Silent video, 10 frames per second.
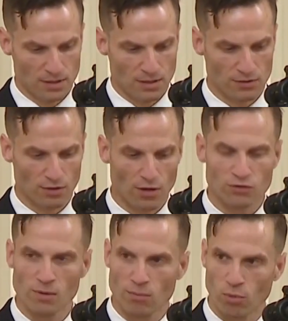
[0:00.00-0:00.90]
It's
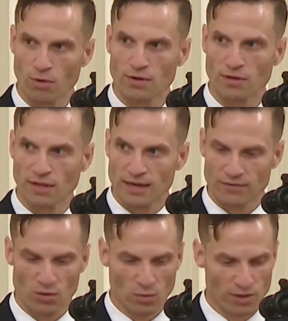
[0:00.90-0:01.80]
also important to let
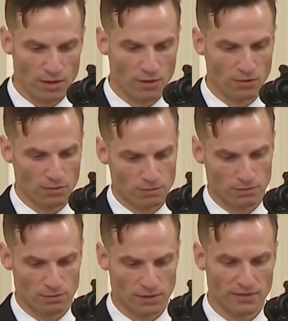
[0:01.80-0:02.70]
everyone know,
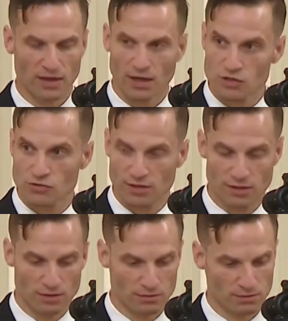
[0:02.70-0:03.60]
let the country
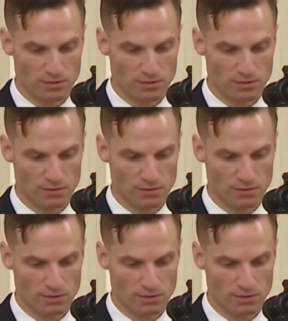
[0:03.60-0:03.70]
know,